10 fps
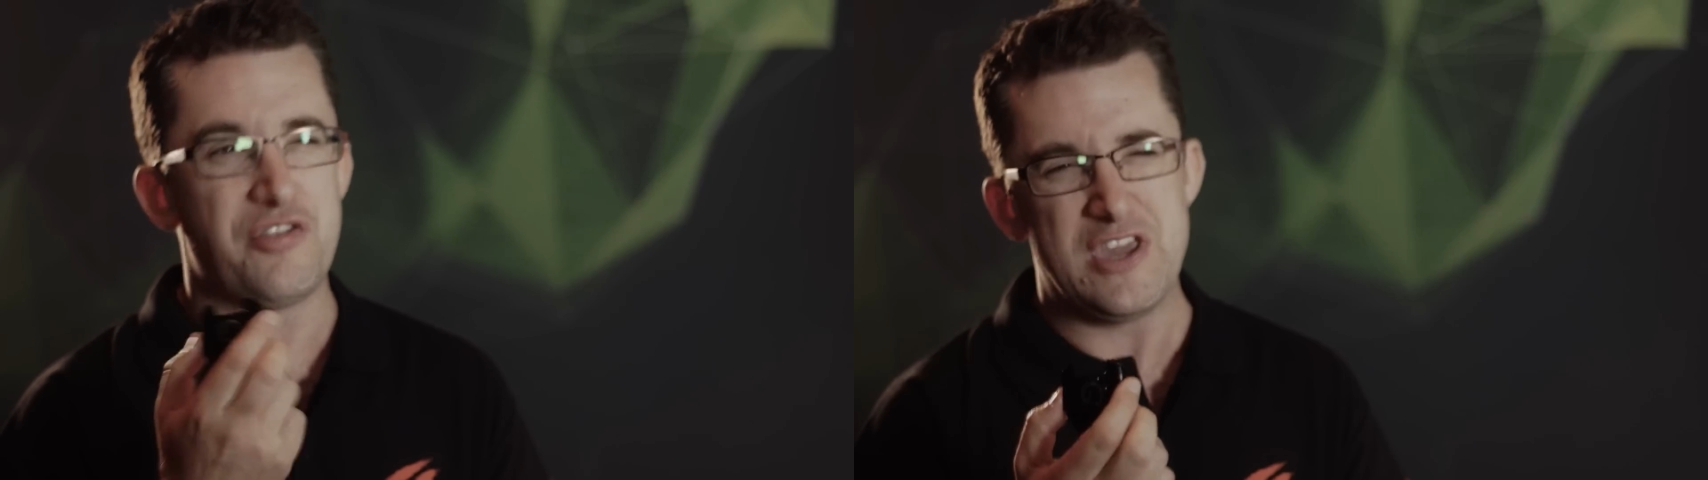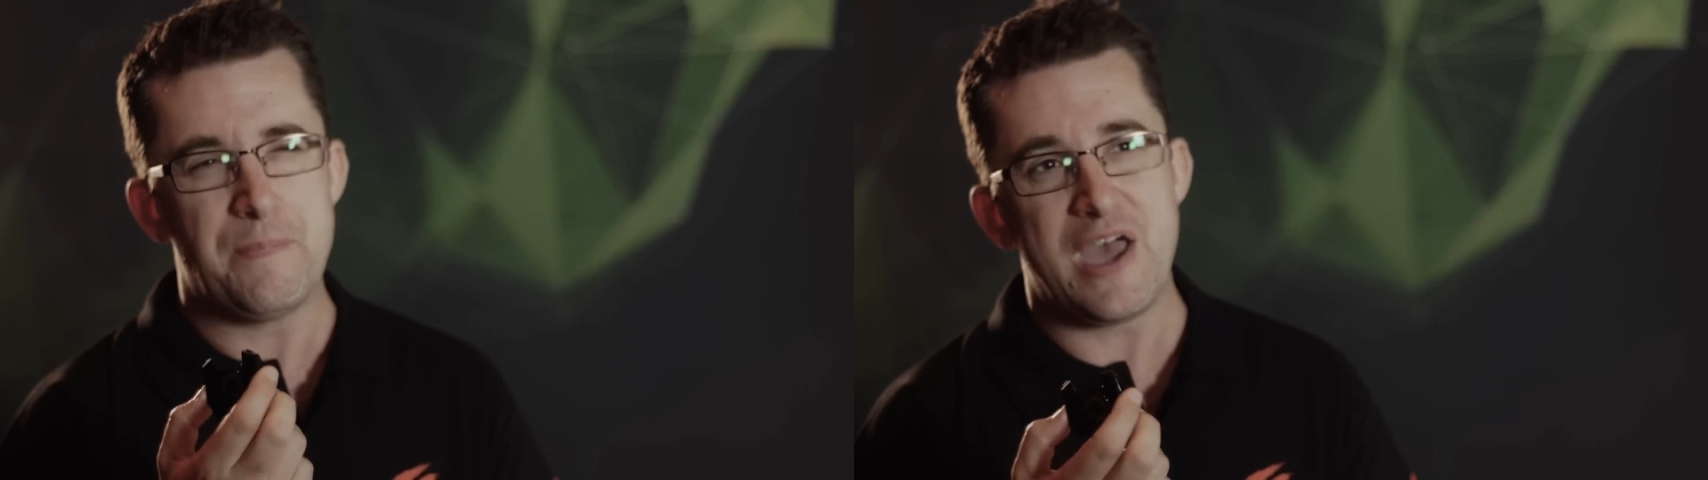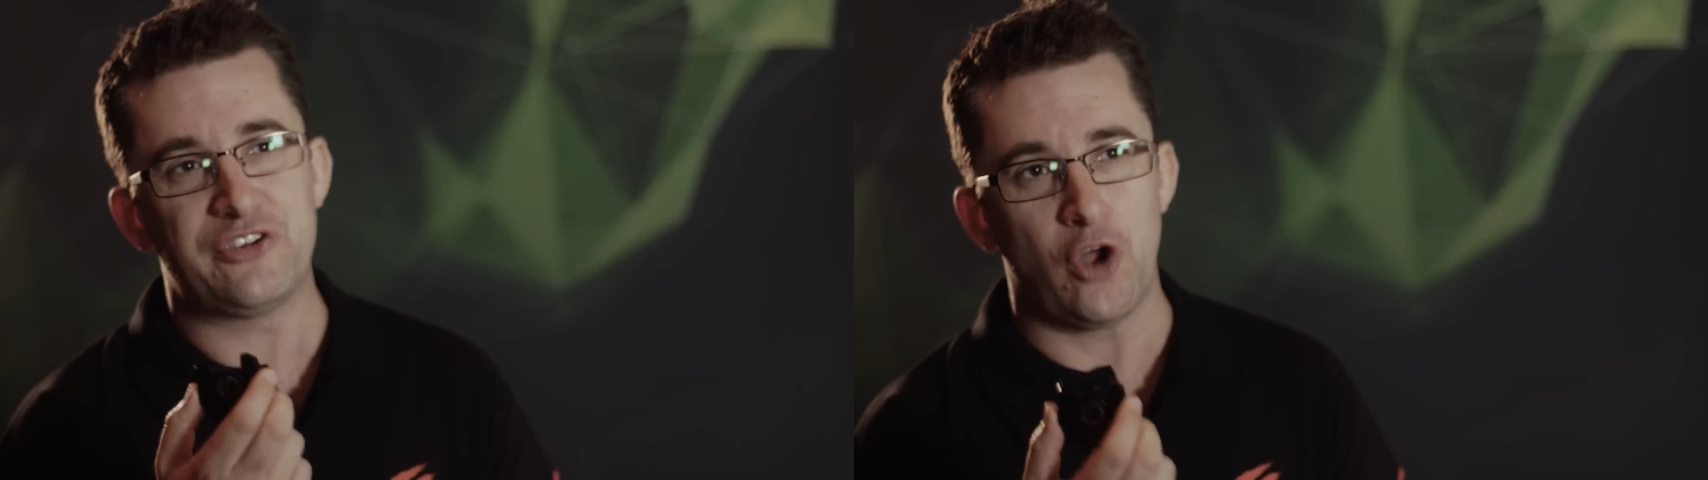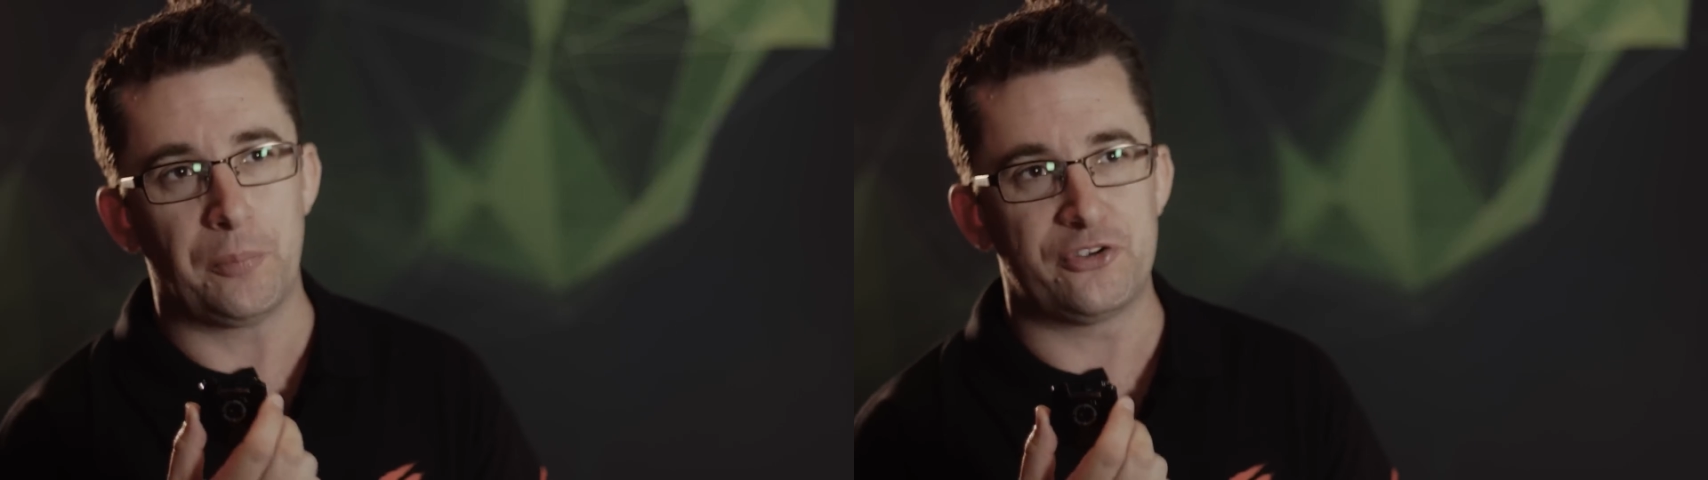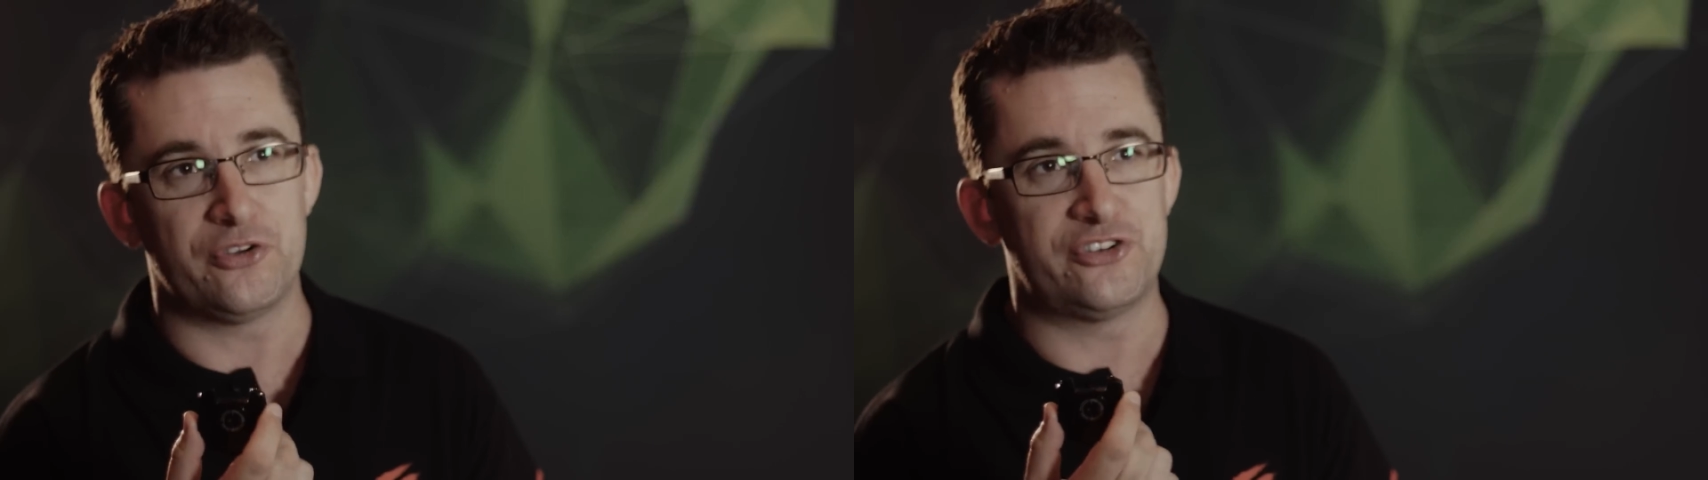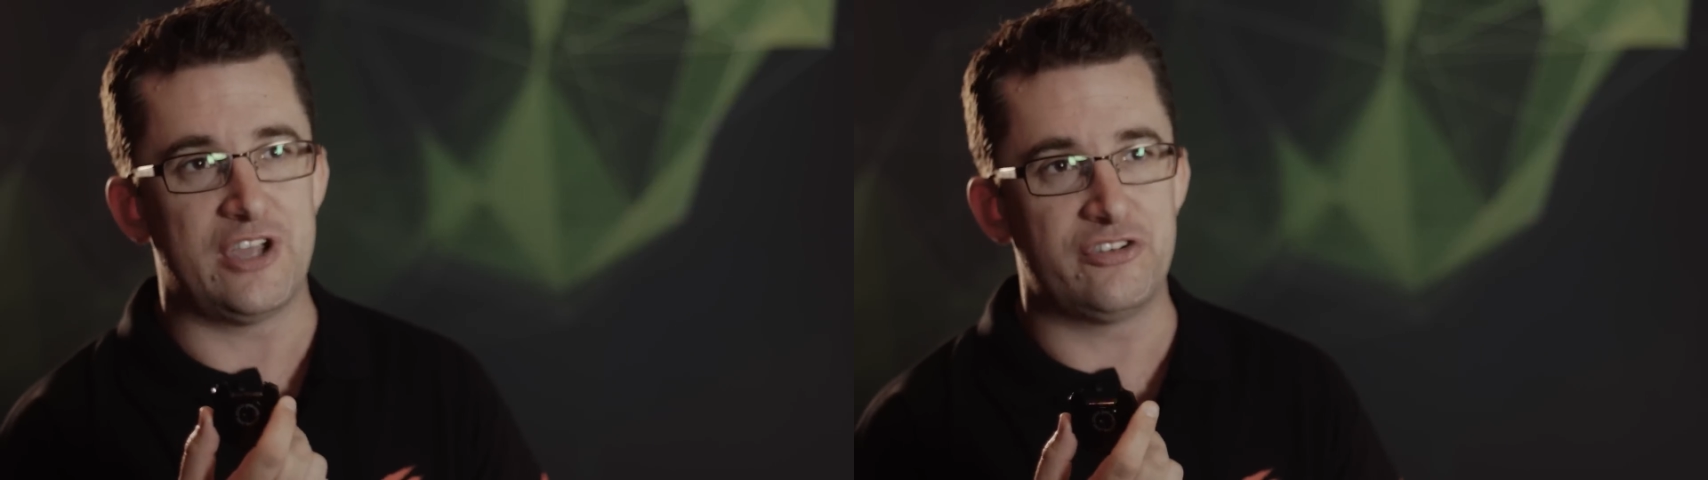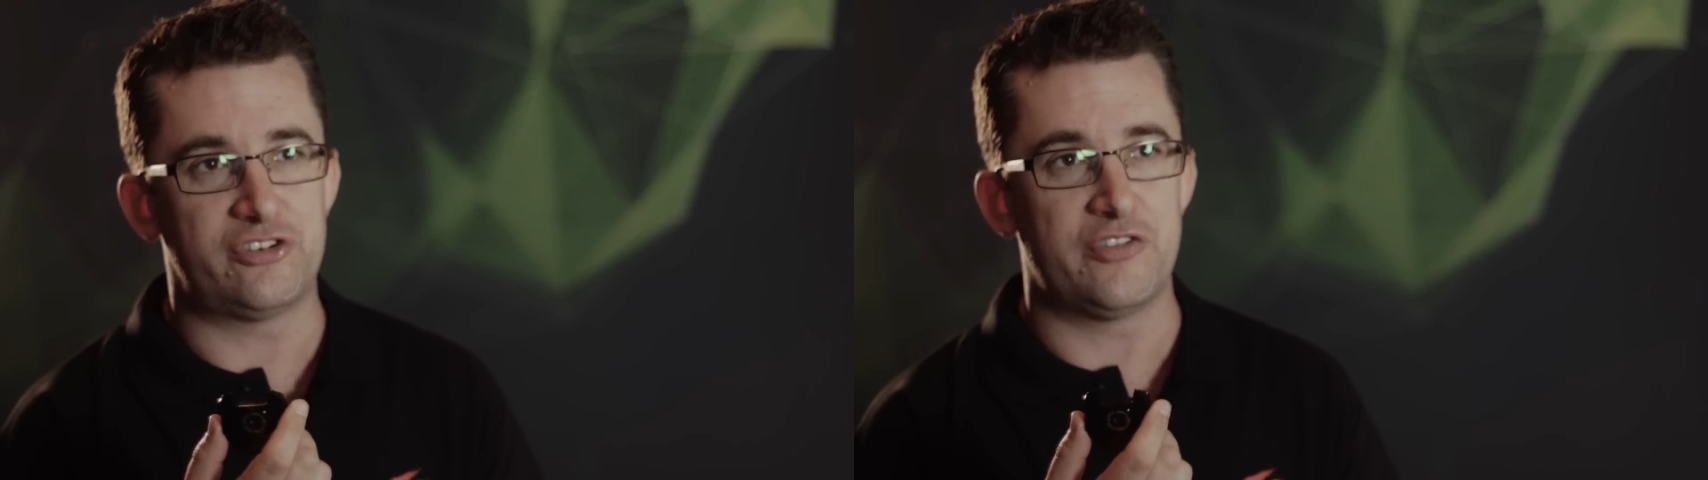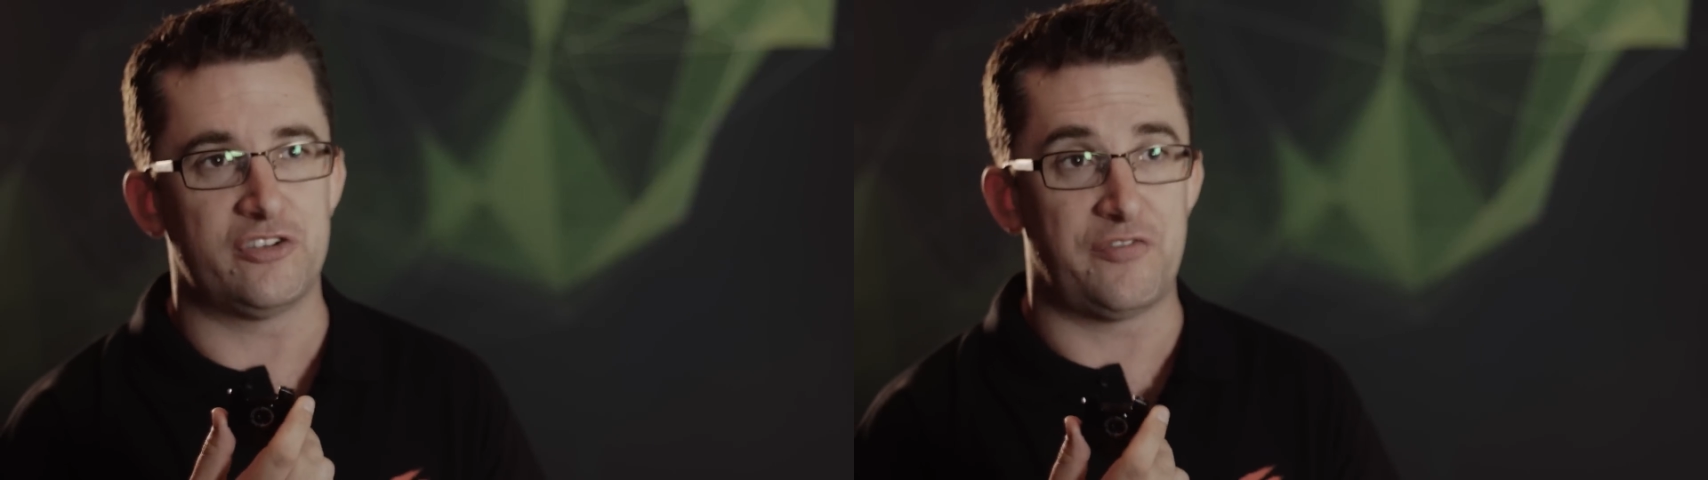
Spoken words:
the best optical sensor that's